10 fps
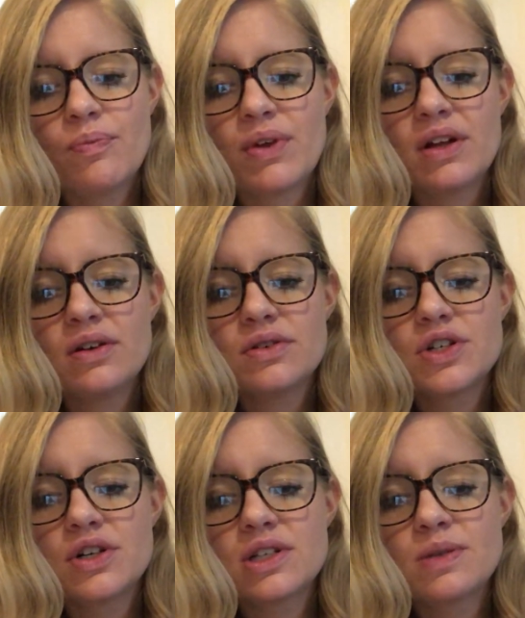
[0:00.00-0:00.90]
I know
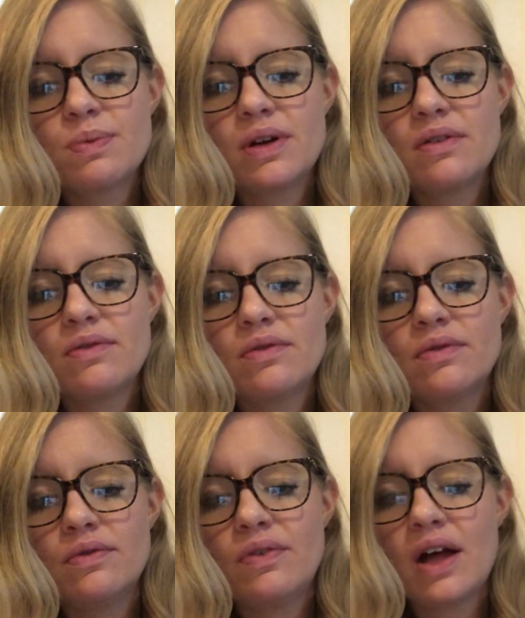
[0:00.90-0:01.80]
she has spent
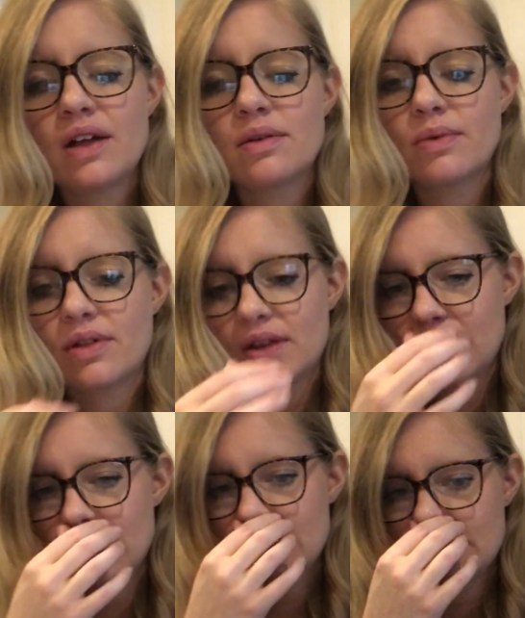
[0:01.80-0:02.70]
valuable
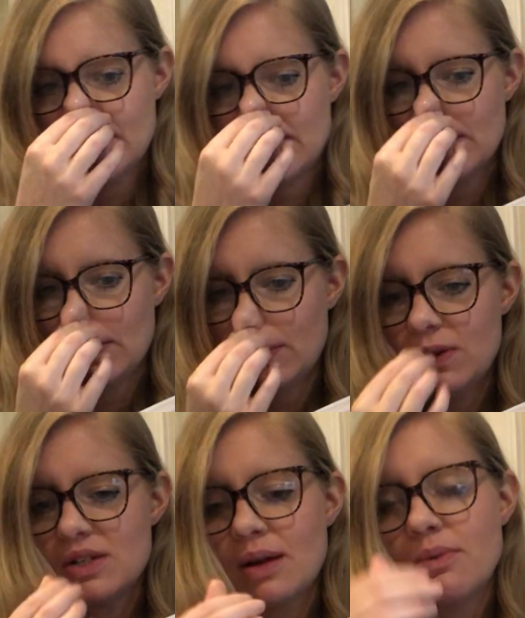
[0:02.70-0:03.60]
things. Will
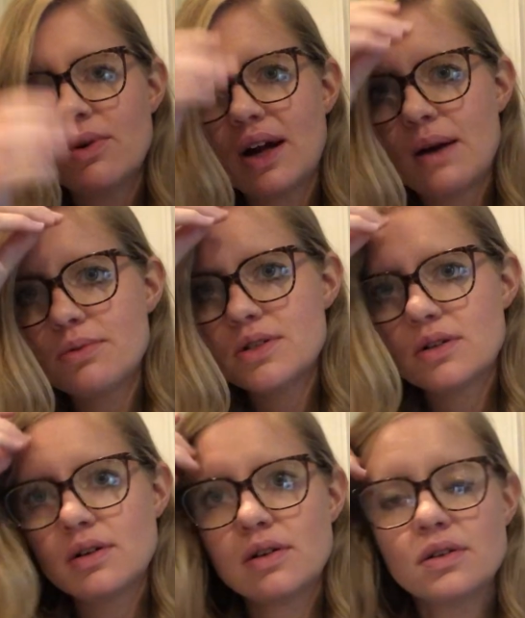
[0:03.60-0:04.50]
you tell me what happened to
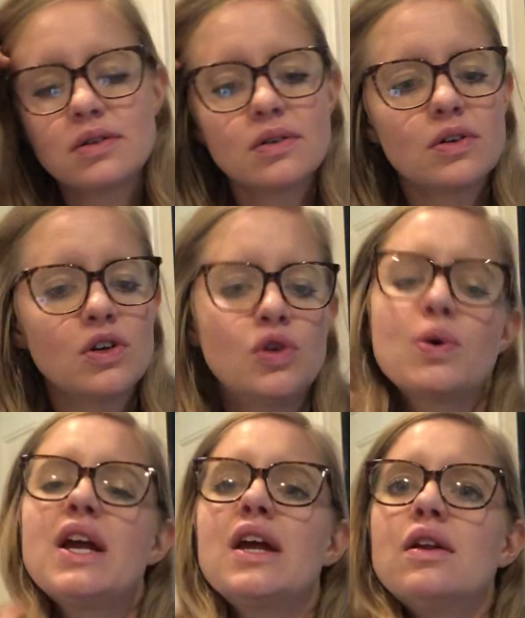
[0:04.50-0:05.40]
her?
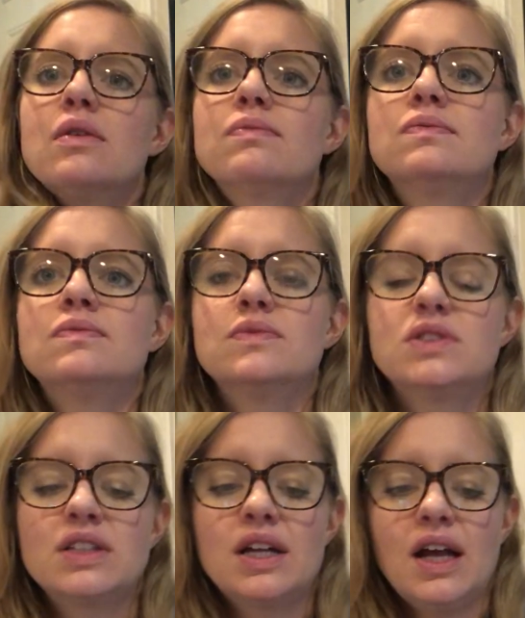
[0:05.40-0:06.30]
Greed,
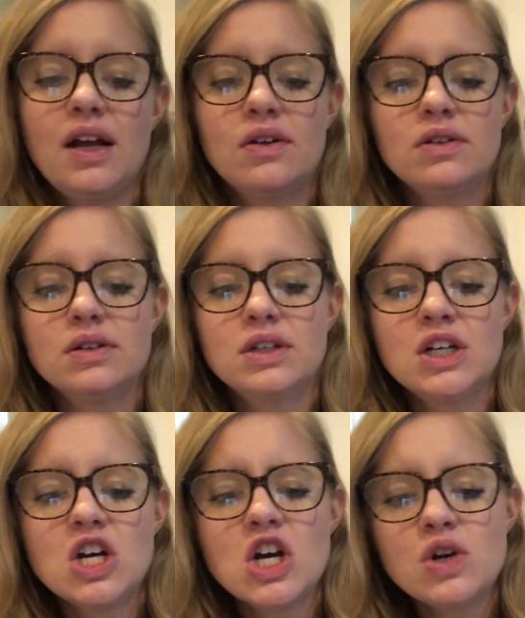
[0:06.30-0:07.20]
said Hadel.
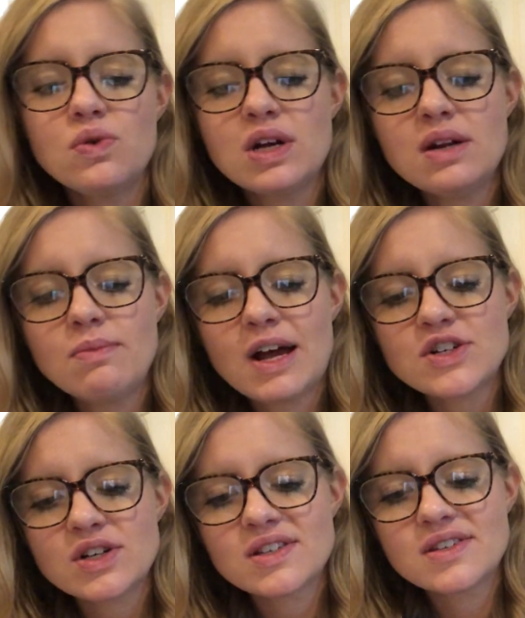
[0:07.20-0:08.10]
Greed and
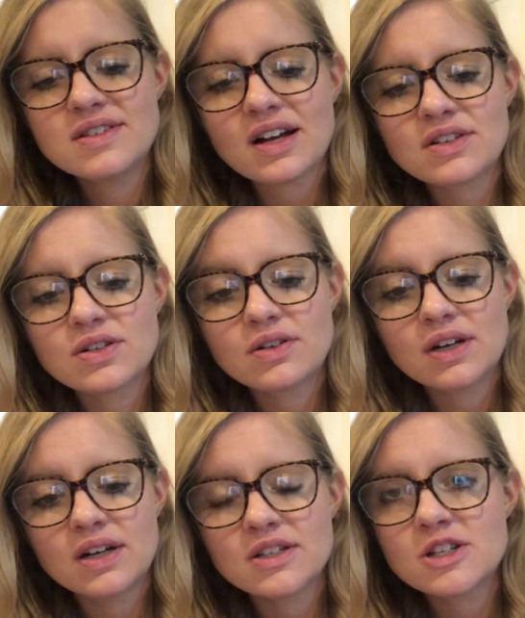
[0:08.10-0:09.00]
magic sucked her
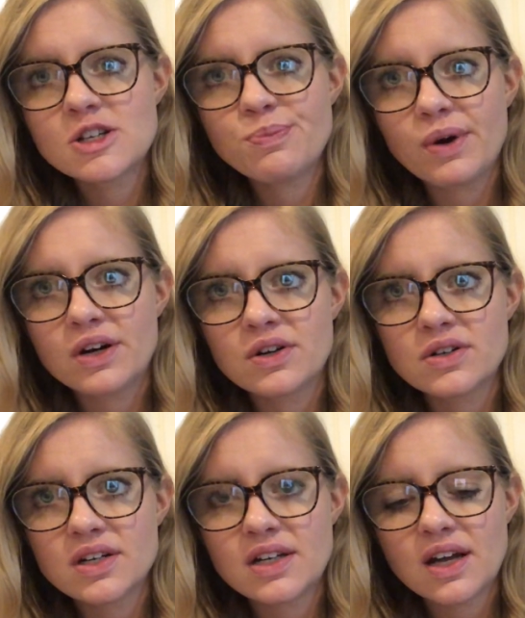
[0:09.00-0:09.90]
in and spun her
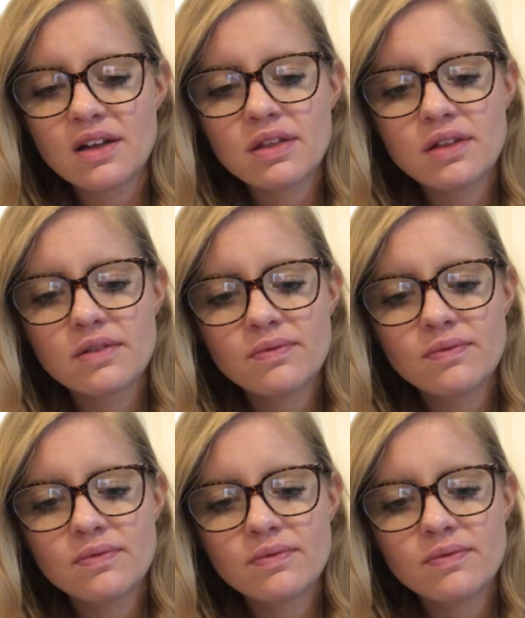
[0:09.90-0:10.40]
to death.